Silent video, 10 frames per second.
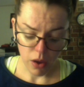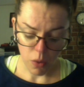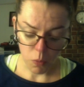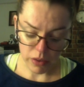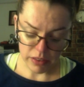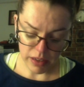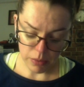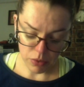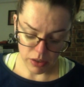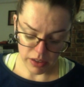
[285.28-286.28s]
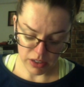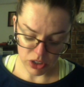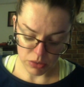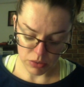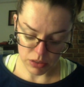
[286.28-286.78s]
One late morning, as
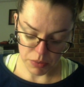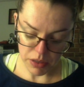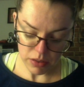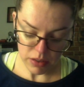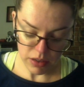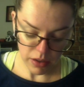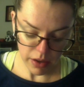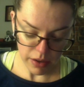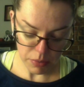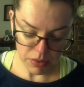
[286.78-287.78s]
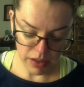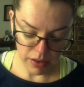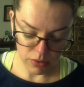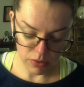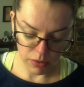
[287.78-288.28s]
she was peeling and cutting
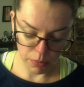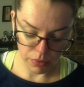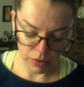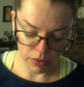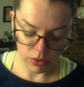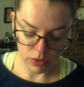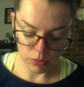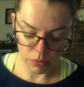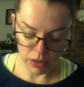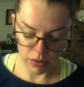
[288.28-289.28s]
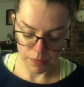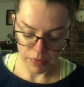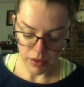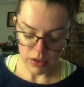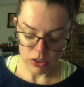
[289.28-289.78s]
potatoes for the boiled noon meal,
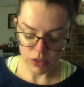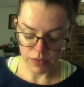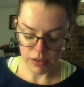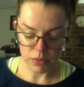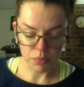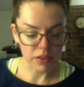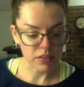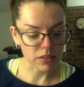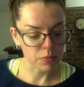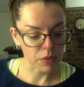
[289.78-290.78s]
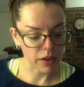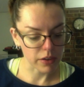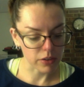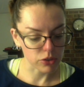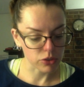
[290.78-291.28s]
she felt a presence behind
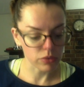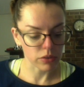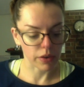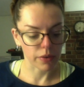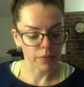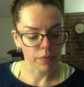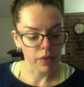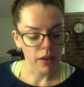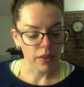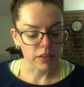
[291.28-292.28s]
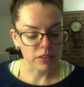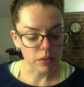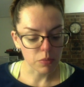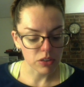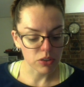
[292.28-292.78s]
her shoulder. Then
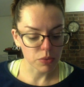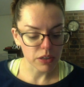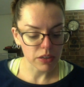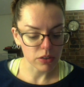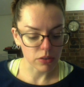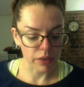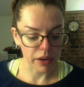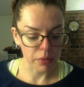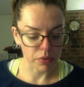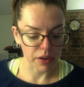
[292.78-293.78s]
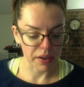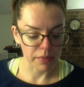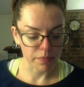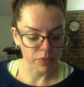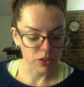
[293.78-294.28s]
someone tweaked her right
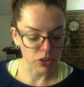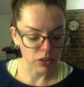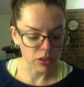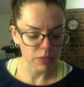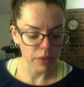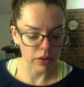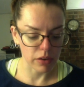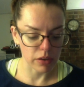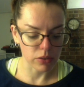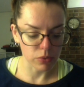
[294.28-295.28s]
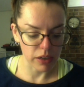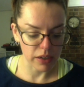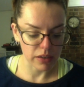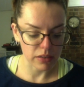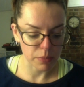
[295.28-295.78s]
braid. She looked about, annoyed,
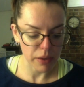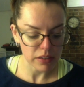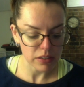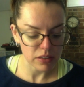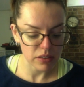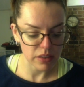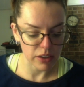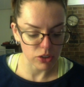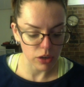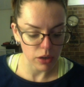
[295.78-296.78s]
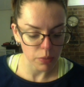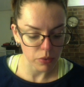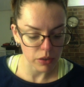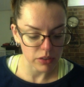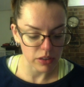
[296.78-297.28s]
expecting to say a sharp
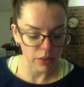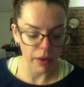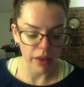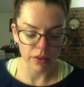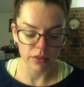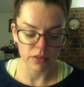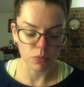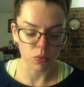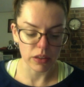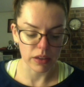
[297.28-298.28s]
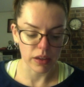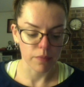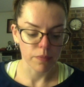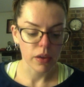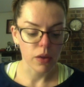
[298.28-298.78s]
word to the bothersome Willie,
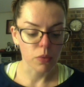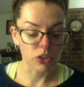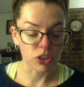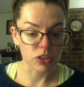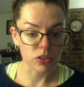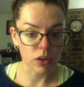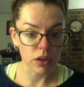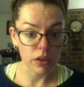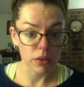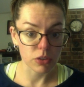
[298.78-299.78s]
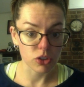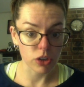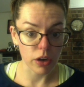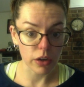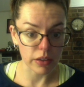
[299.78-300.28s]
when she saw it was
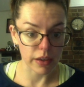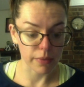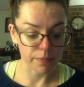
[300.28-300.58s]
Charlie.